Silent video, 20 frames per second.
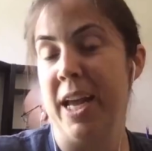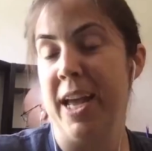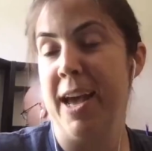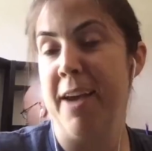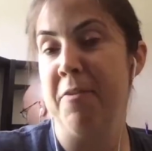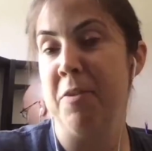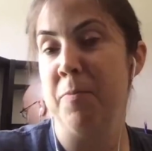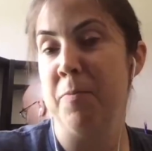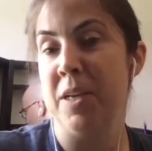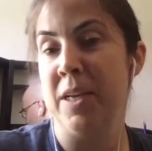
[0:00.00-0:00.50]
I
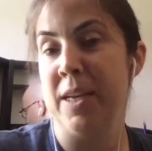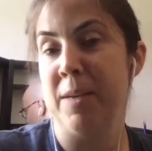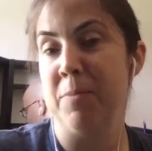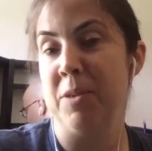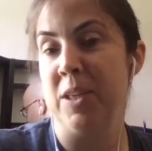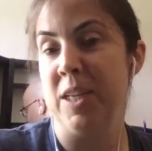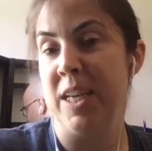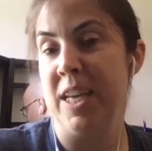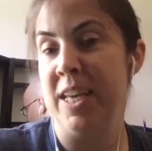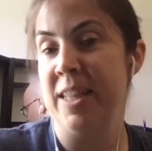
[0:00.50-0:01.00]
haven't been
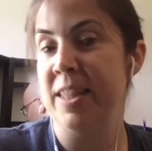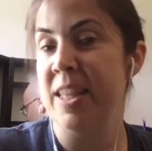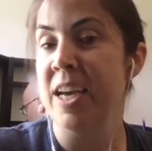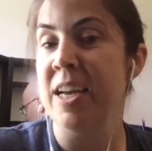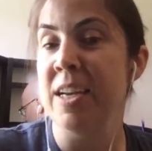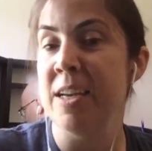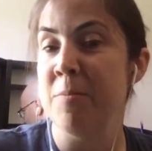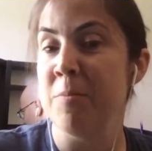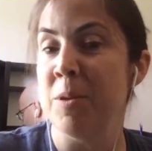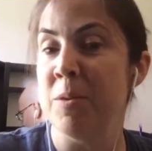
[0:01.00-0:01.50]
able to hit
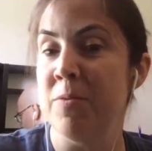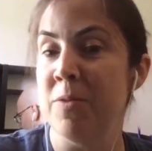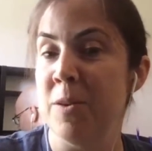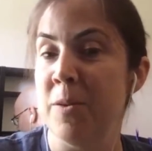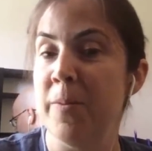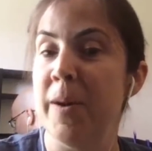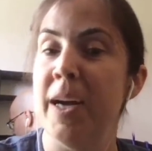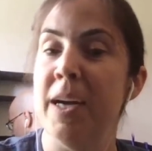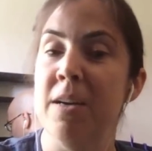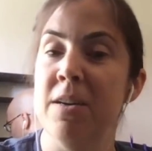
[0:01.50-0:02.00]
that number for
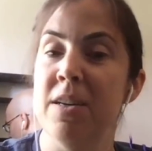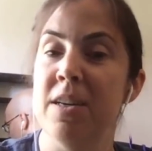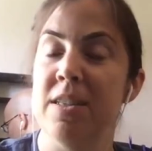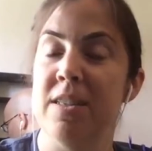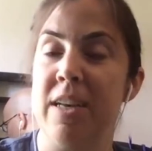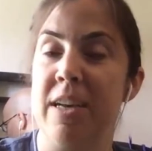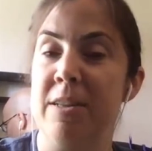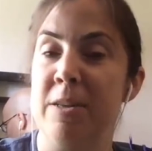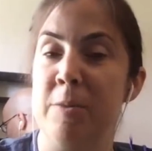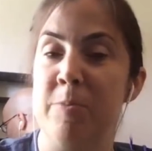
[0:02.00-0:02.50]
a while
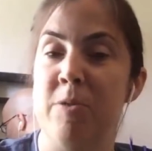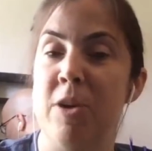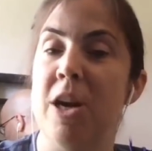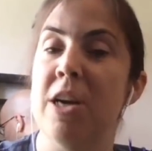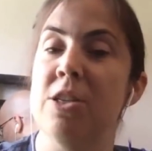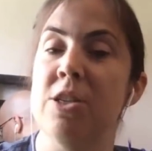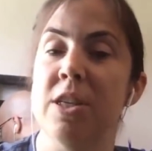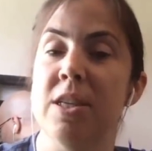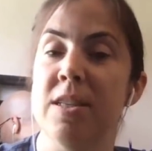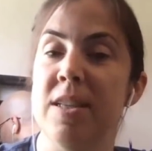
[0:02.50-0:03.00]
because other
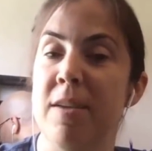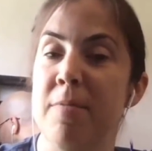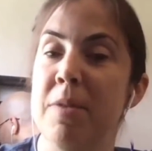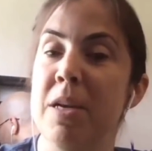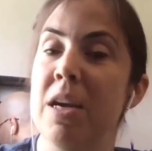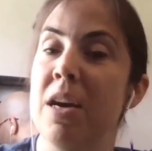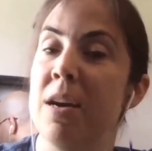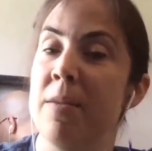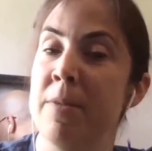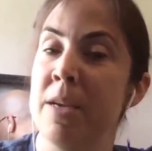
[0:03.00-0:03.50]
projects have
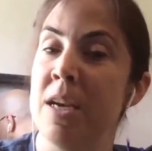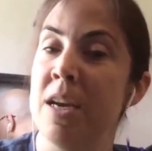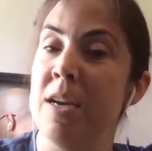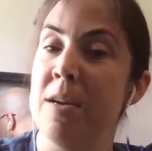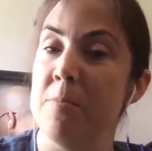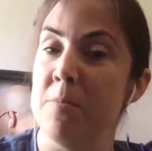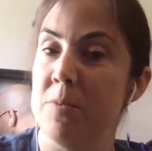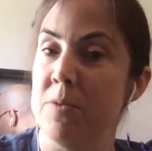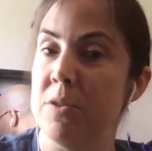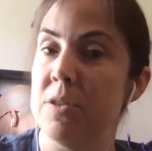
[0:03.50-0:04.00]
been coming
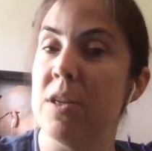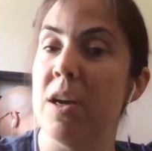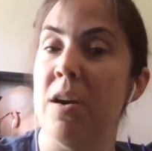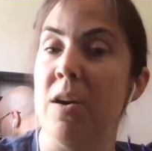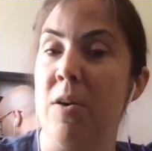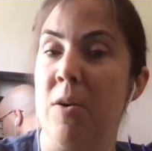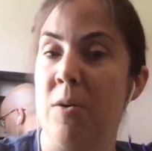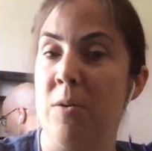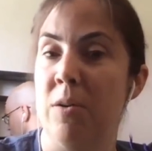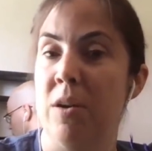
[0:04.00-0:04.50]
up.
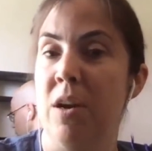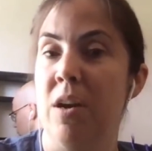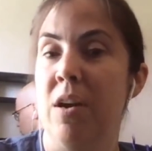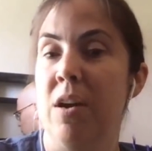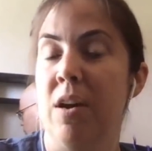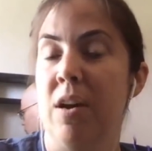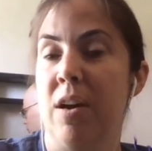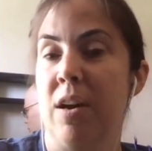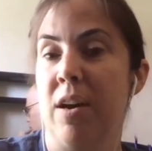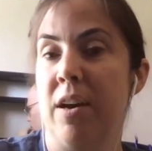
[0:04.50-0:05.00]
So,
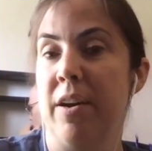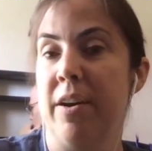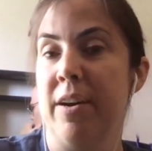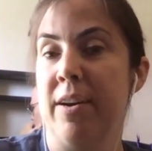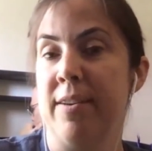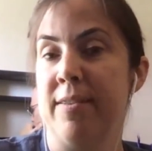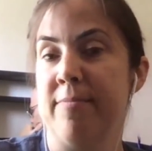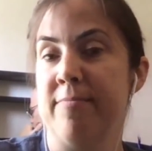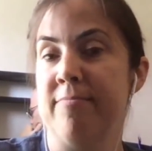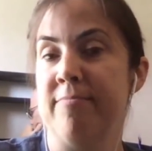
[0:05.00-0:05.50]

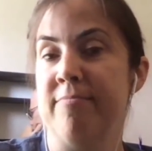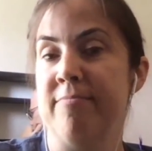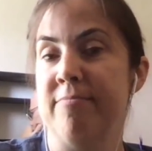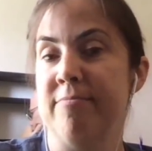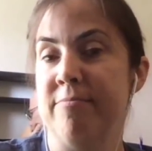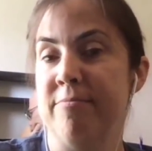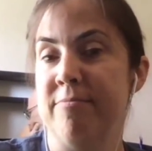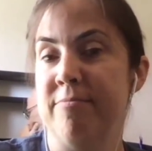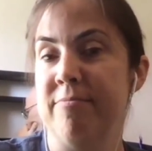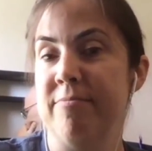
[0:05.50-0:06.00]
um,
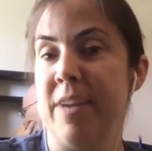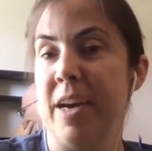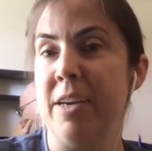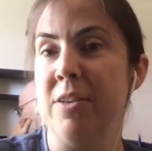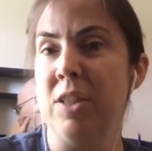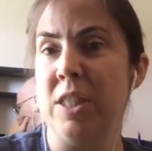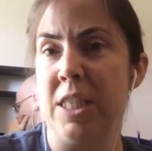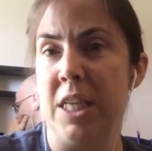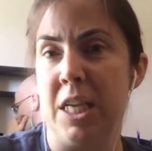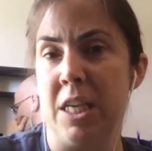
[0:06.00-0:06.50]

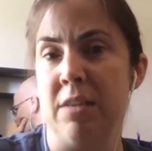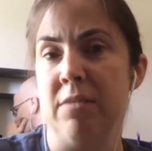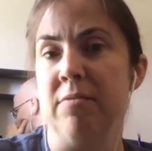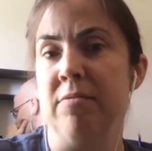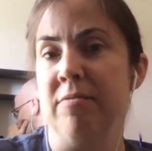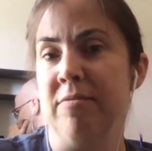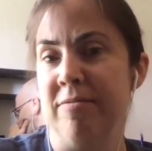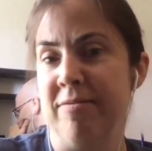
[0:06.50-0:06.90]
I'll see.